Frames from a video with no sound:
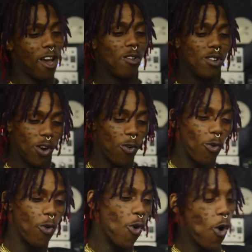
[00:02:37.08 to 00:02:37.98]
don't know
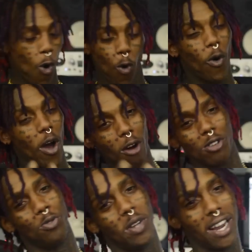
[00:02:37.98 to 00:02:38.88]
who
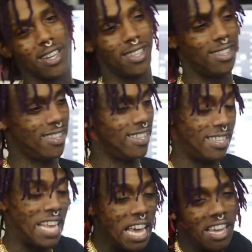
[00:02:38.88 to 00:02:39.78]
else you gotta
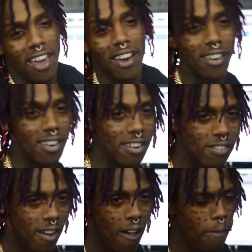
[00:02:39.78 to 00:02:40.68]
take care of.
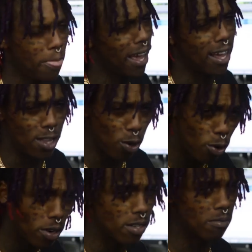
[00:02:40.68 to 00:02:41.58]
got
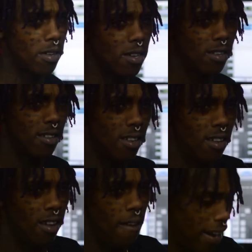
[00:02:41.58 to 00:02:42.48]
daughters, man.
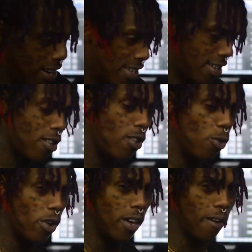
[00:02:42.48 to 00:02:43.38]
got a son on the
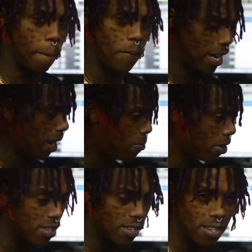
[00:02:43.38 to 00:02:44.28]
way. I got
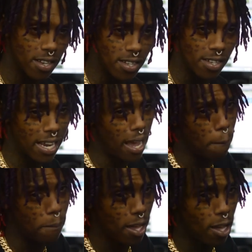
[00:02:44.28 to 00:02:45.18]
brothers and sisters. I
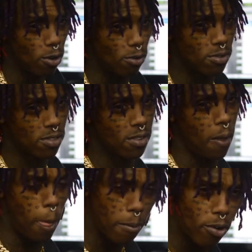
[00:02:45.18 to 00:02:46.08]
got bills.
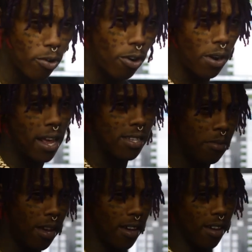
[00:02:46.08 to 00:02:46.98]
I'm a grown ass
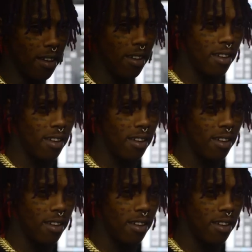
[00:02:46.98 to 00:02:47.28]
man.